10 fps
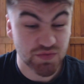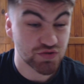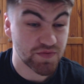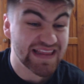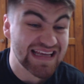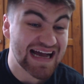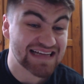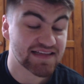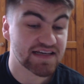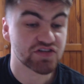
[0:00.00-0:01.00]
which will be the
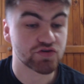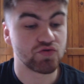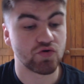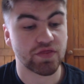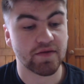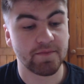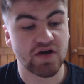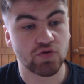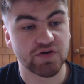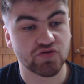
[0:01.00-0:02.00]
Adelaide North
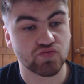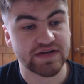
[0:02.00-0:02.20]
Melbourne